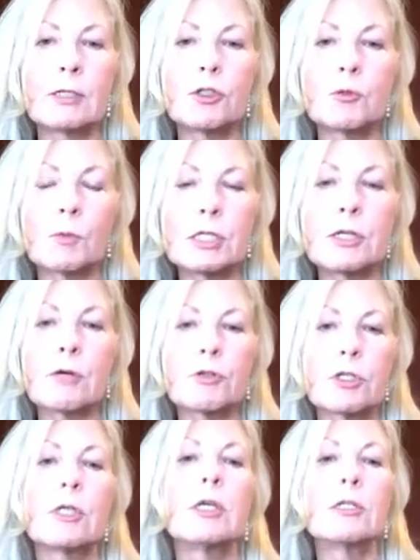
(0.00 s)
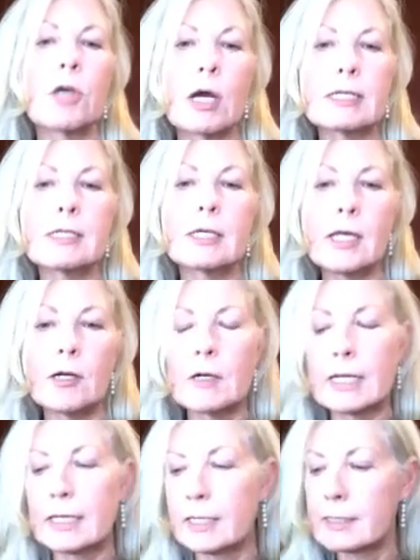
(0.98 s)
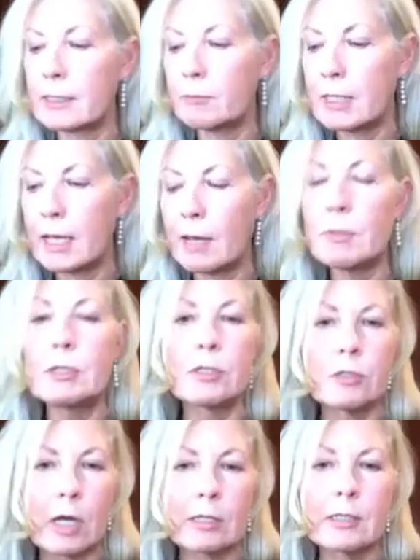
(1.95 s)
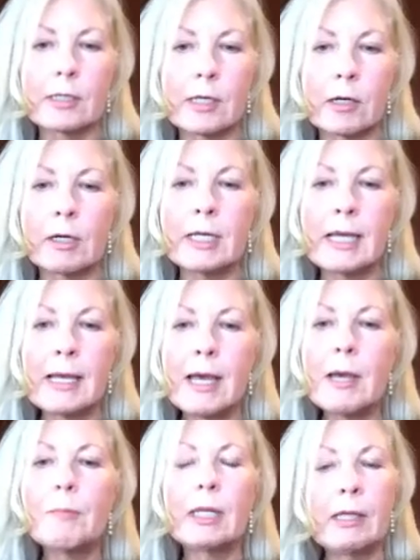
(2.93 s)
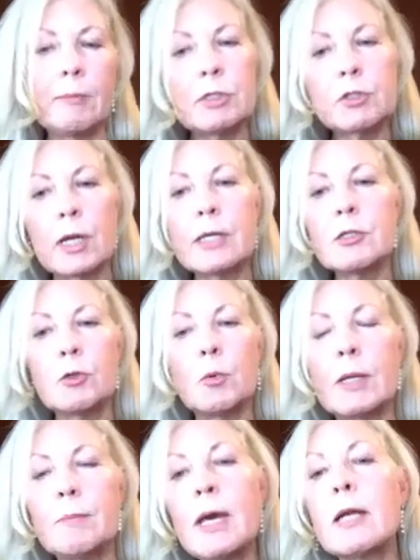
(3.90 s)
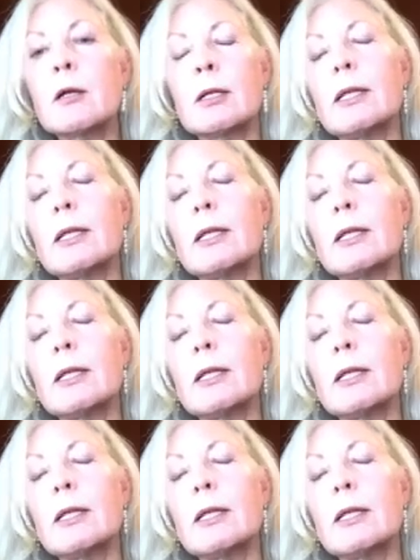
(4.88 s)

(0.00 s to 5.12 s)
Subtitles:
you reach out and talk to Carrie? And I said, I'd be happy to talk to Carrie, but let me try and do one better.